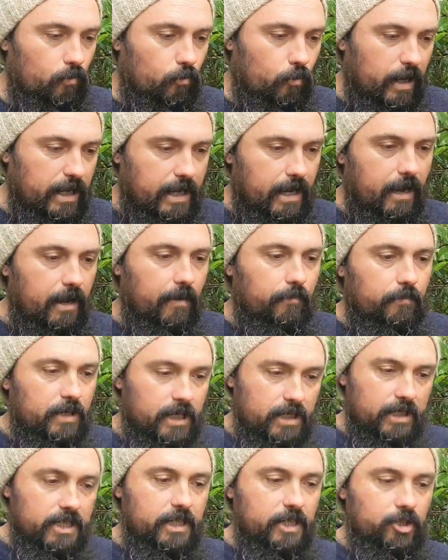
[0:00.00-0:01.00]
when their
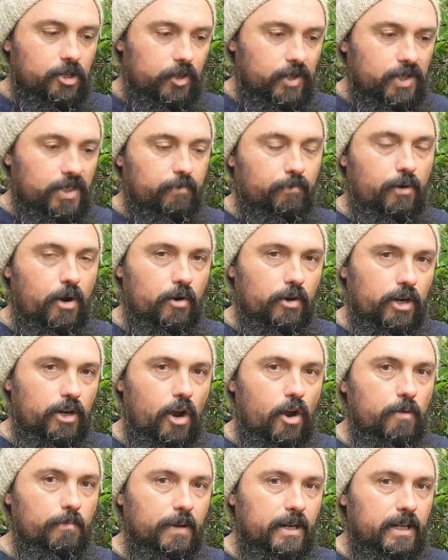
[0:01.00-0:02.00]
constituents are broken
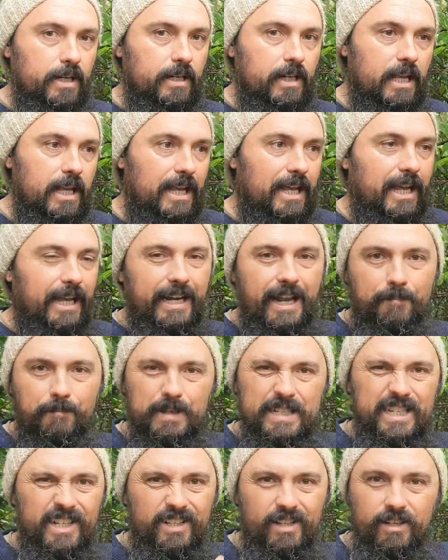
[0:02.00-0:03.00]
open, and that
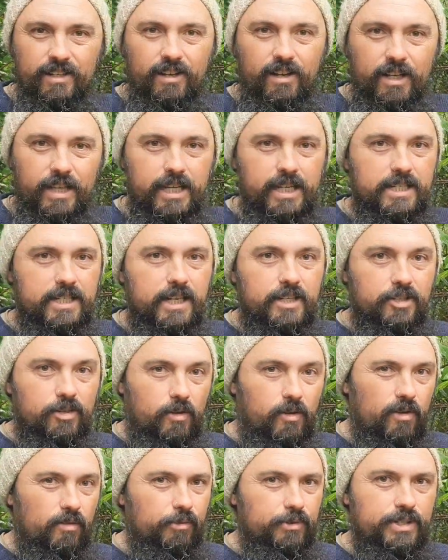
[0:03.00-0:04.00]
particularly like the
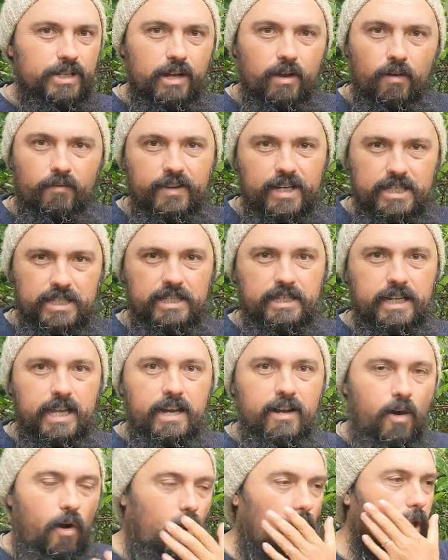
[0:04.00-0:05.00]
essential oils, they obviously
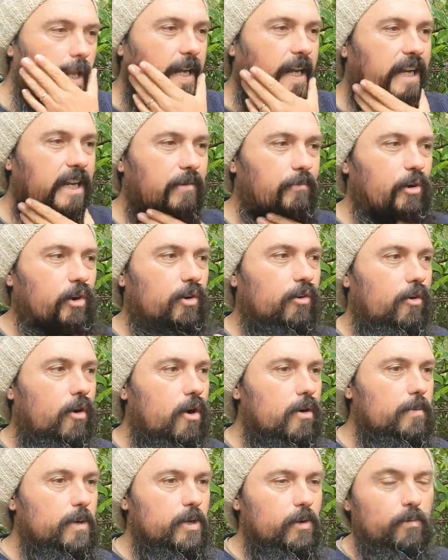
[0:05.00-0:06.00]
get highly
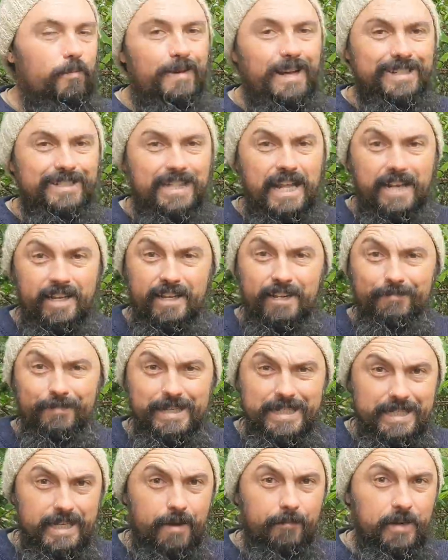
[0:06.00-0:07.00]
antimicrobial, but that can be
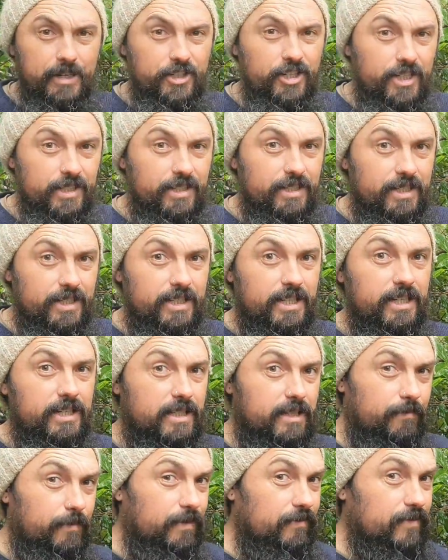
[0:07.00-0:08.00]
damaging to the
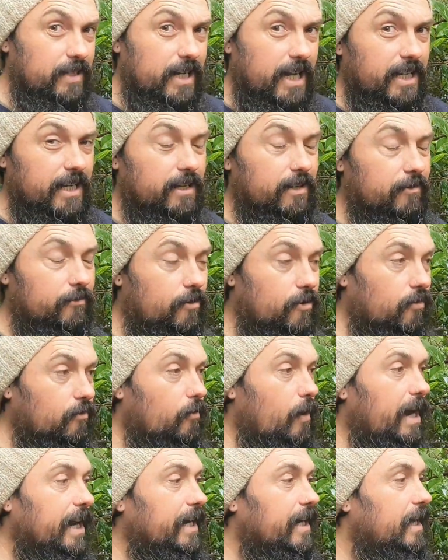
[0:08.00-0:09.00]
system if taken the wrong
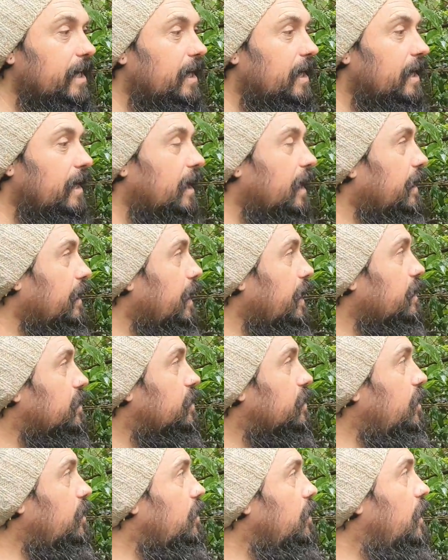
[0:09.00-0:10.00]
way, and that.
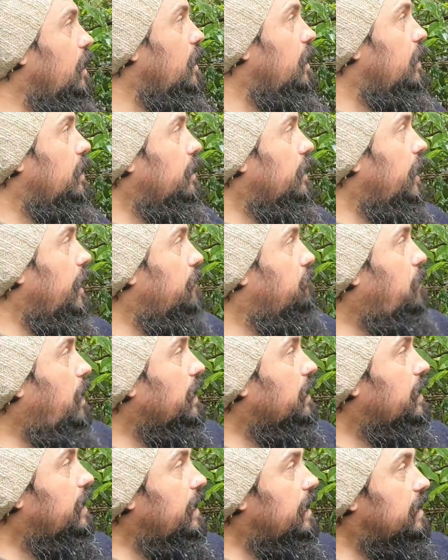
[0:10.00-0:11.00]
So yeah,
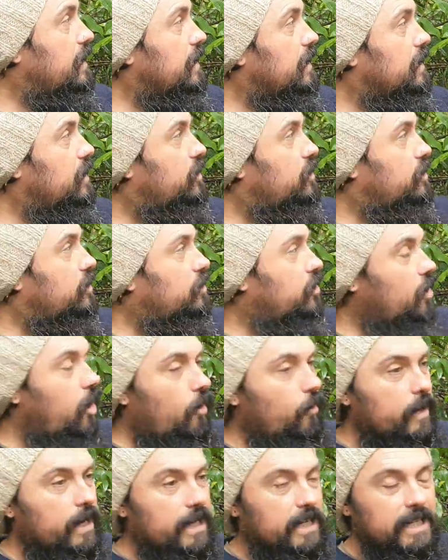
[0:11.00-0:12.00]
but this is
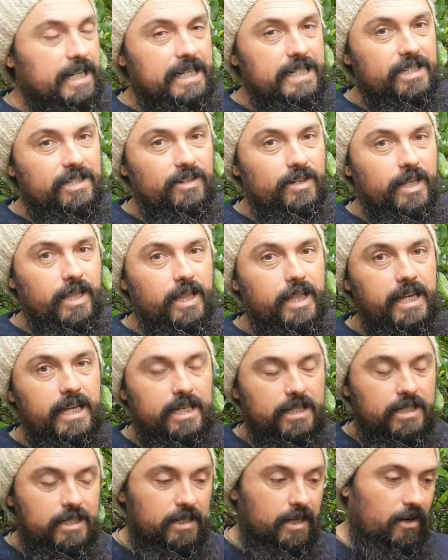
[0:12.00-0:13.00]
showing these sort of
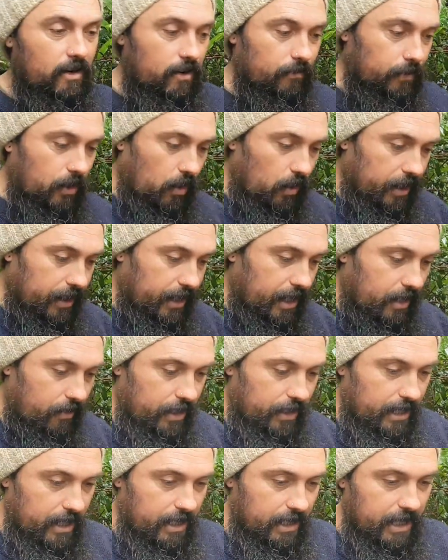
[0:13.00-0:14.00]
things. So I'm kind of
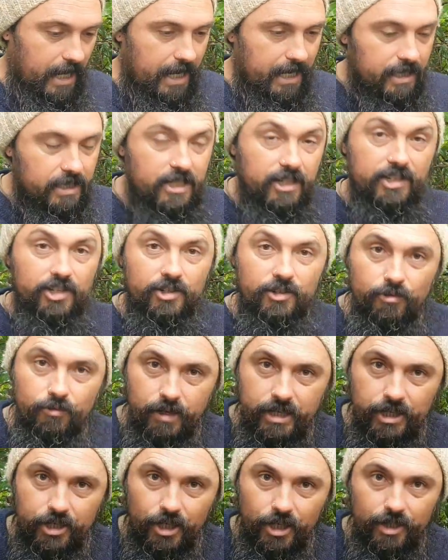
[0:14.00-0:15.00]
going, okay, it's
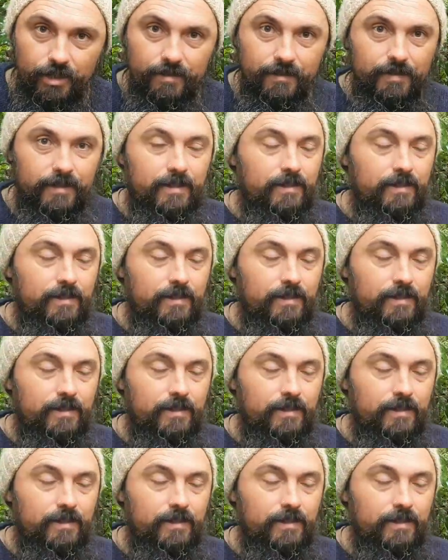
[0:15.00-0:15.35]
astringent